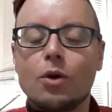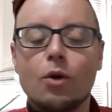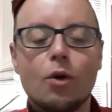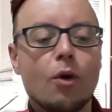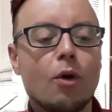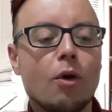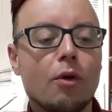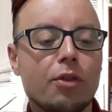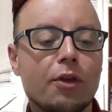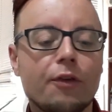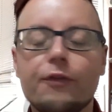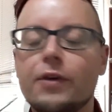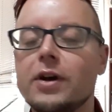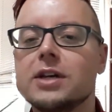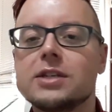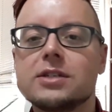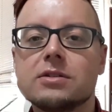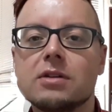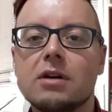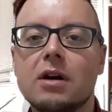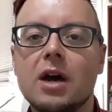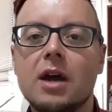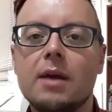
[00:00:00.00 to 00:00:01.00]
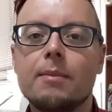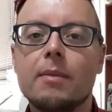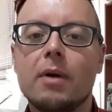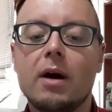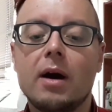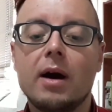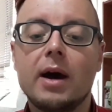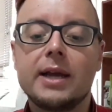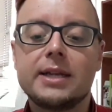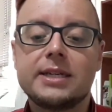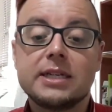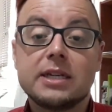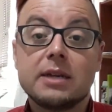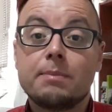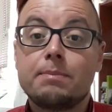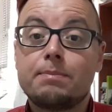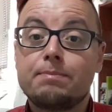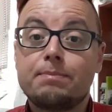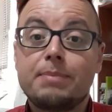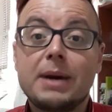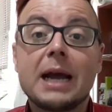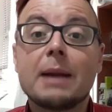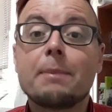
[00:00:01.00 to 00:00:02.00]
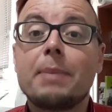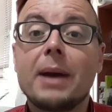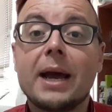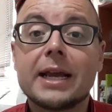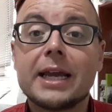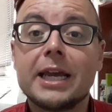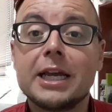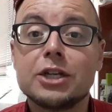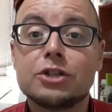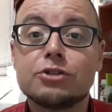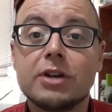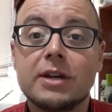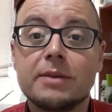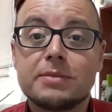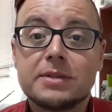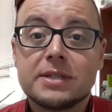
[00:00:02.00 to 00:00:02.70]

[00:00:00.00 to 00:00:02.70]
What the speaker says: or the first time I did a backpacking trip